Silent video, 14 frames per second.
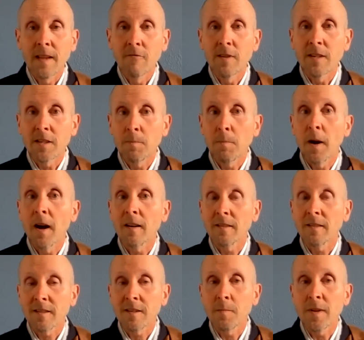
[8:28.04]
in
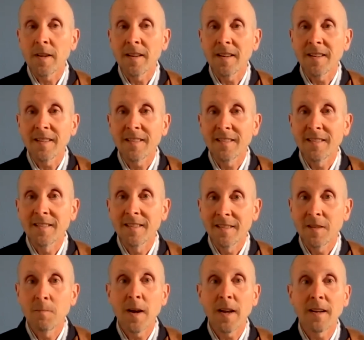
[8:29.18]
response to beings,
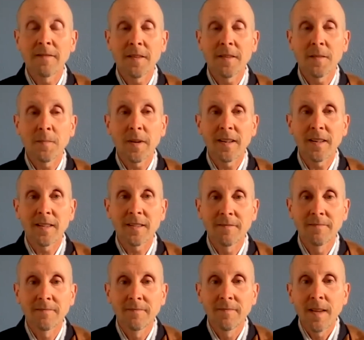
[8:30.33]
to benefit
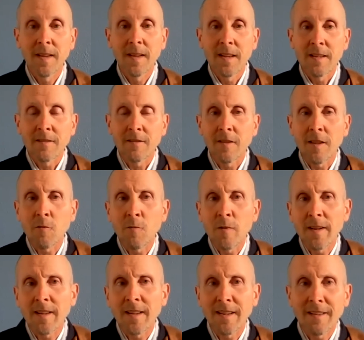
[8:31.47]
beings, so that
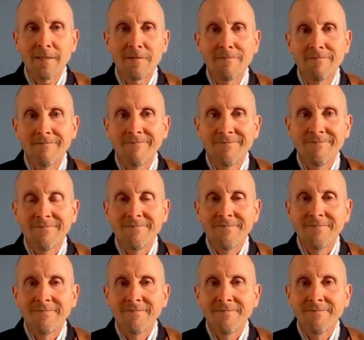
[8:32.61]
we can
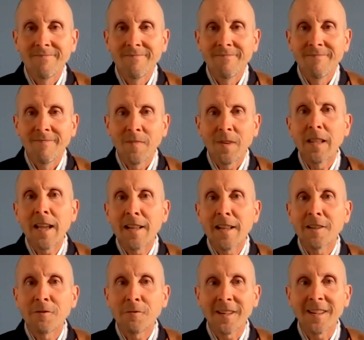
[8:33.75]

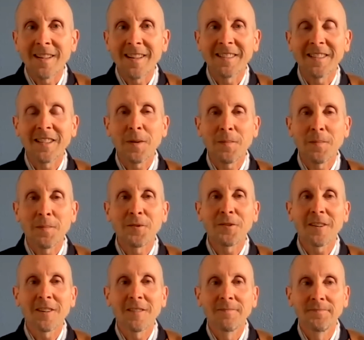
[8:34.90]
relate to it a little bit
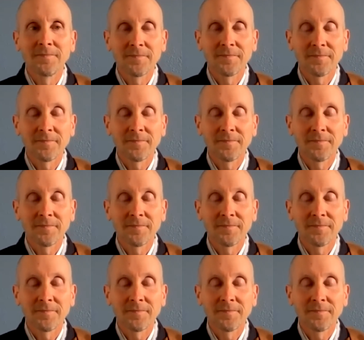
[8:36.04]
more.